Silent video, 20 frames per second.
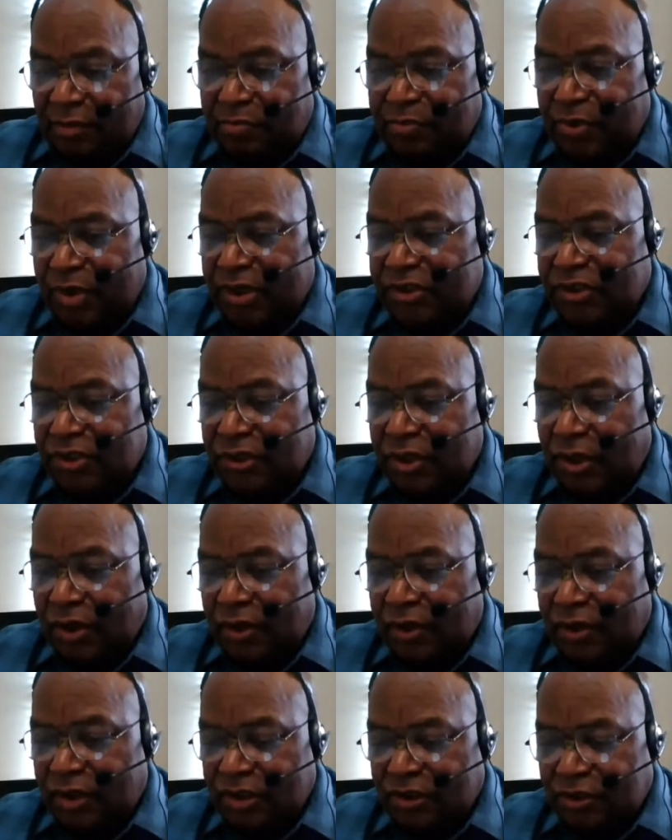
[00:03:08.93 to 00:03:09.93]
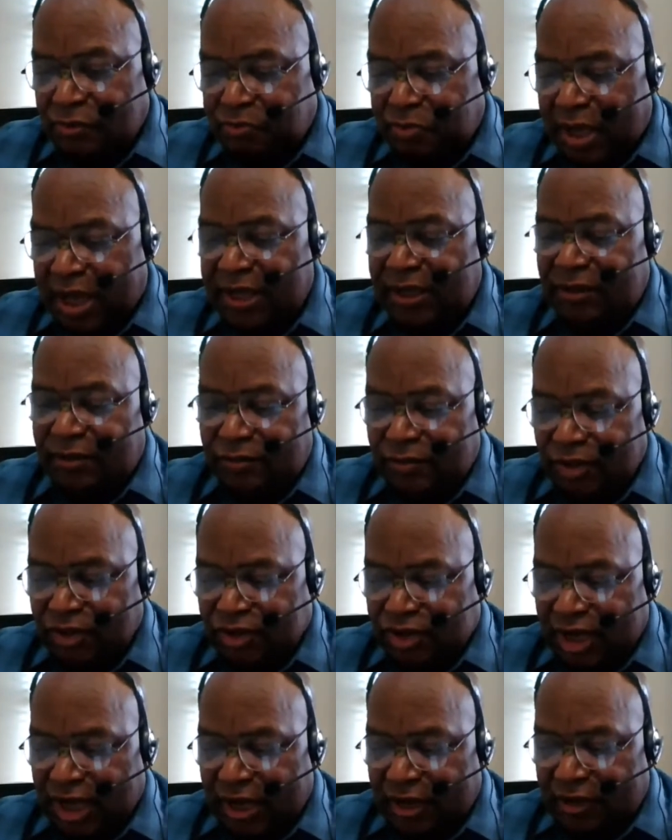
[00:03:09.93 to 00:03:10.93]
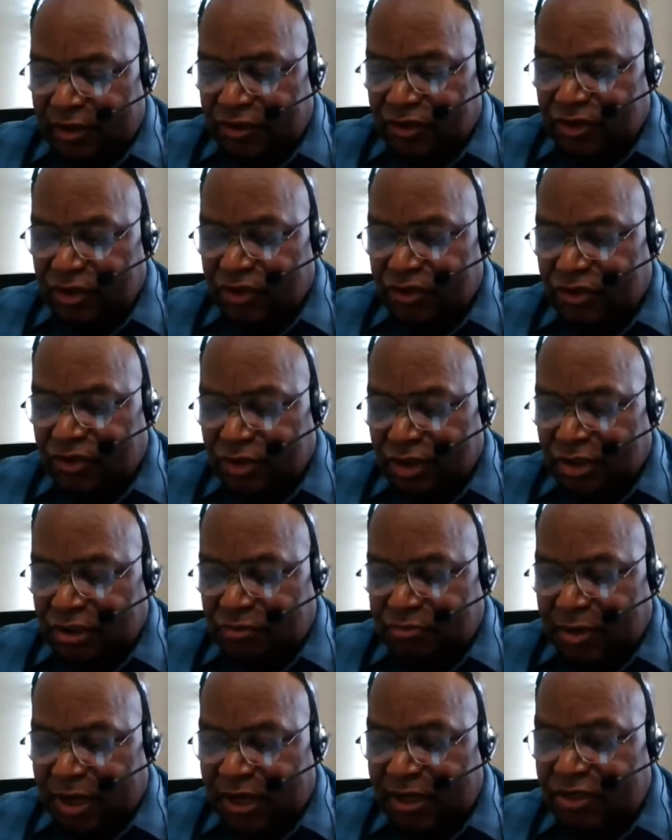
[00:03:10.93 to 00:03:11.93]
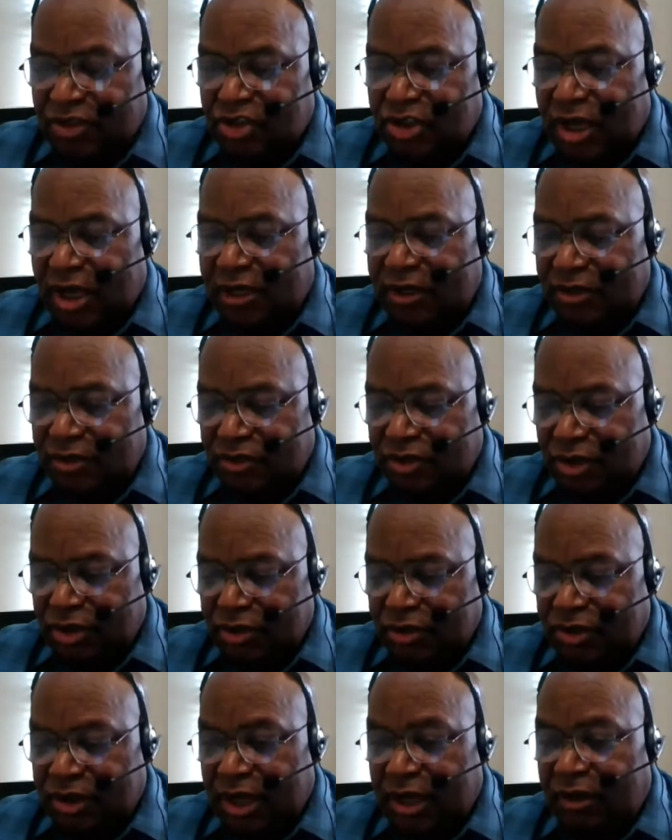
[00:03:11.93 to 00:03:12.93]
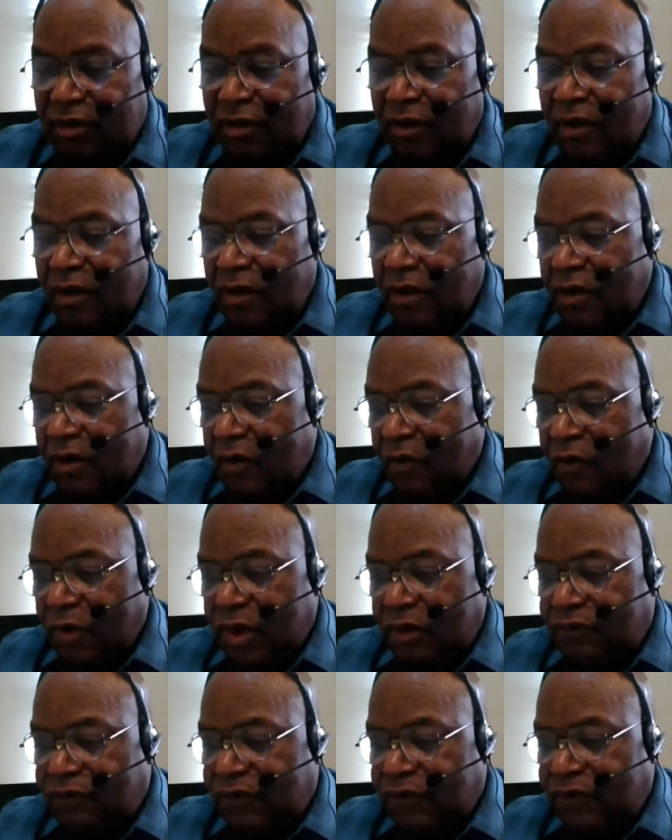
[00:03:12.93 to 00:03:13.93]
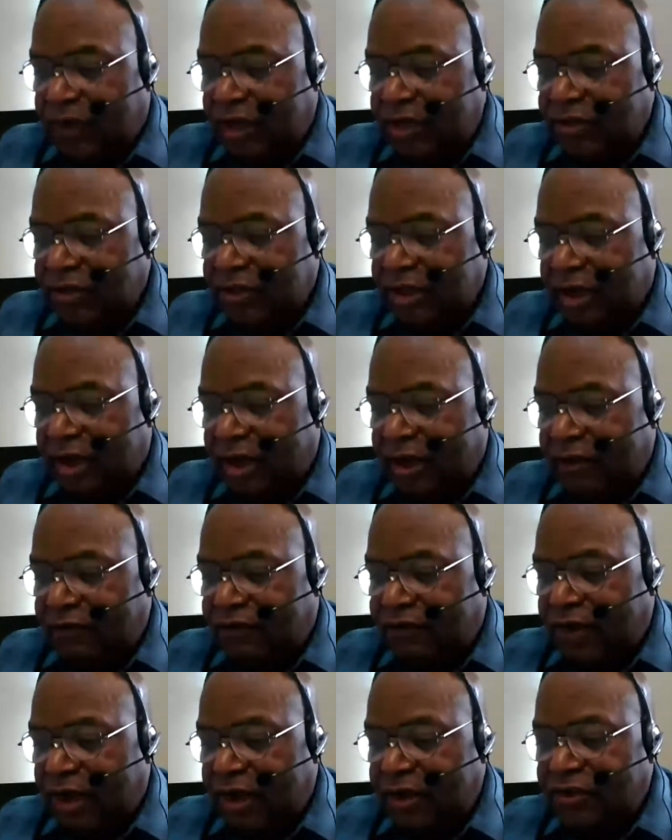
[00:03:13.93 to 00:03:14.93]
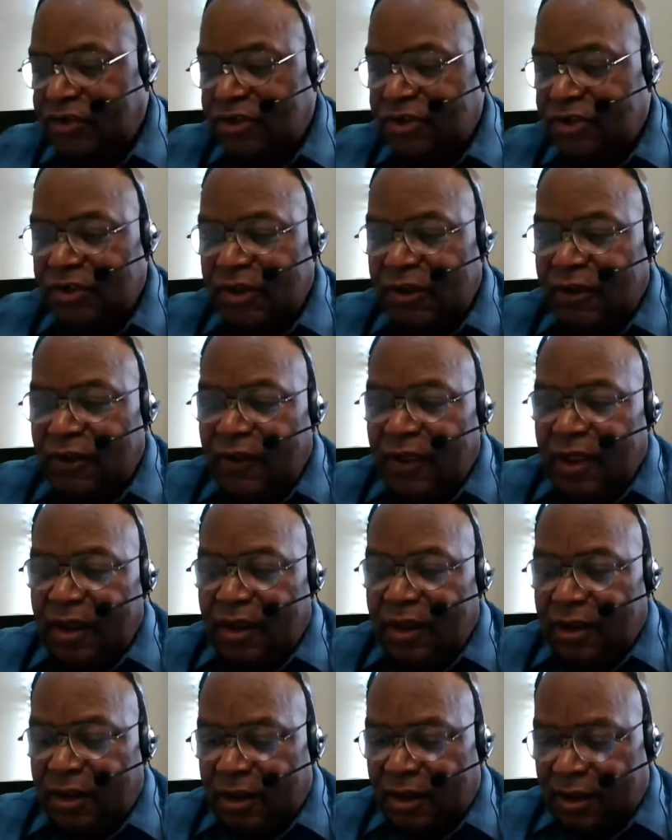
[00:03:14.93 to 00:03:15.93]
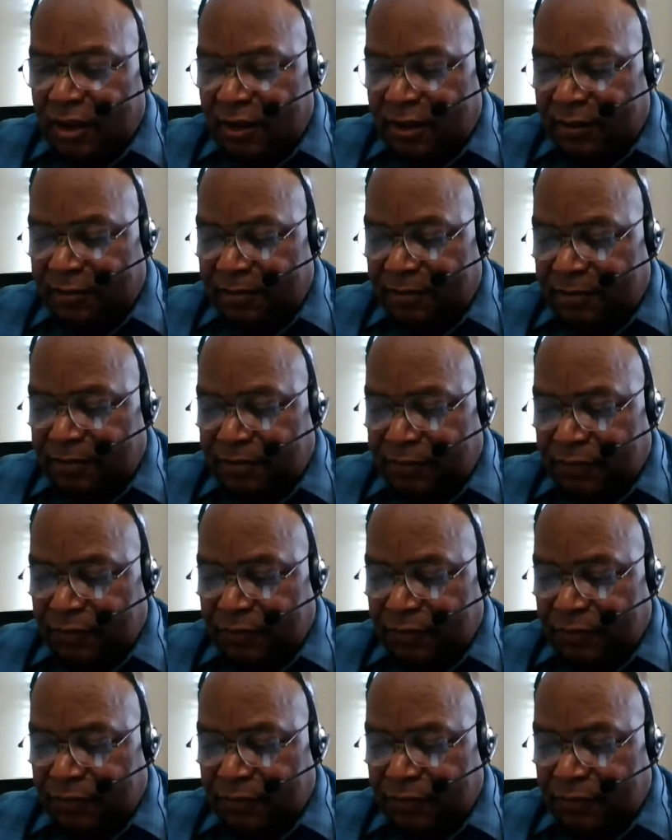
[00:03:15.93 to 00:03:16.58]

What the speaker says: pressing on despite the challenges that we face, that I face. I